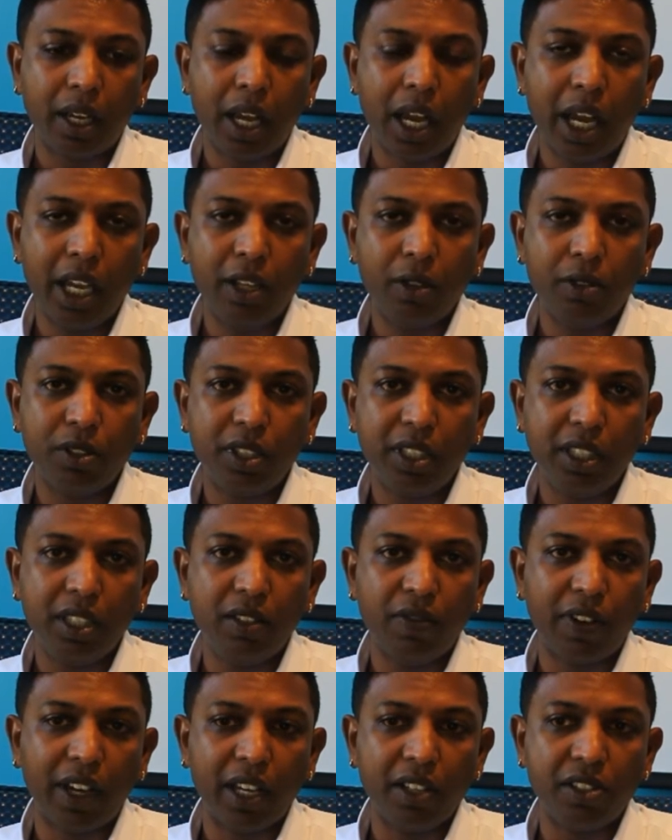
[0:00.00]
IoT
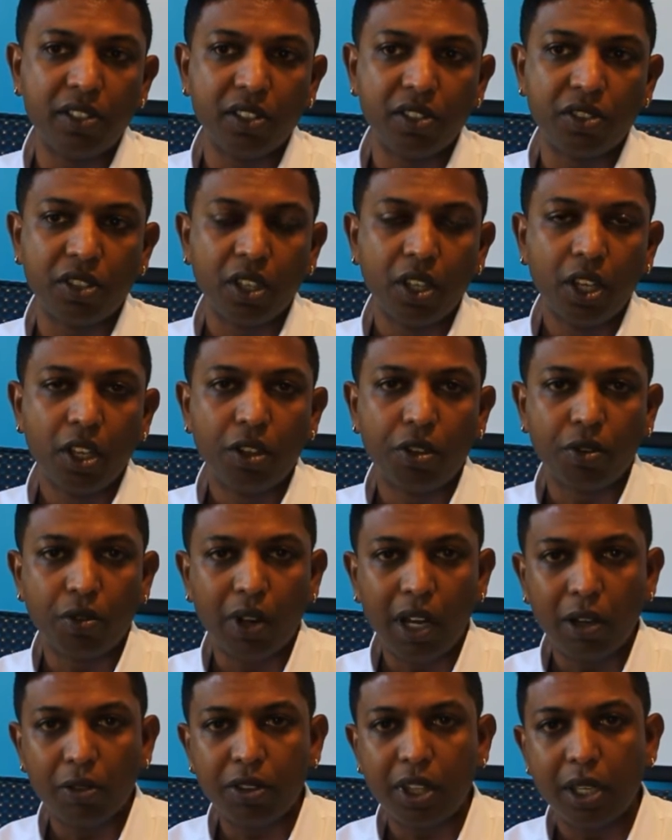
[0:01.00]
devices
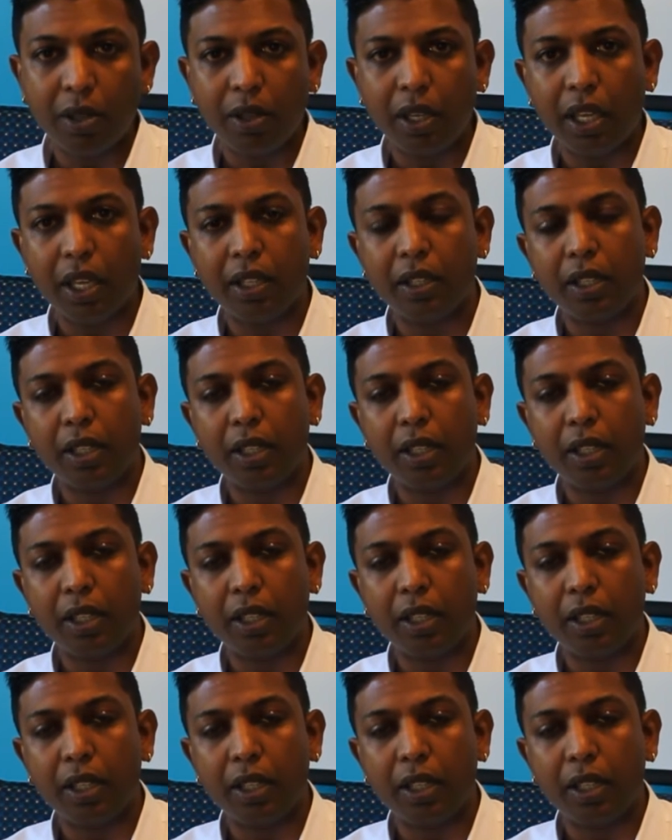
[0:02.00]
throughout their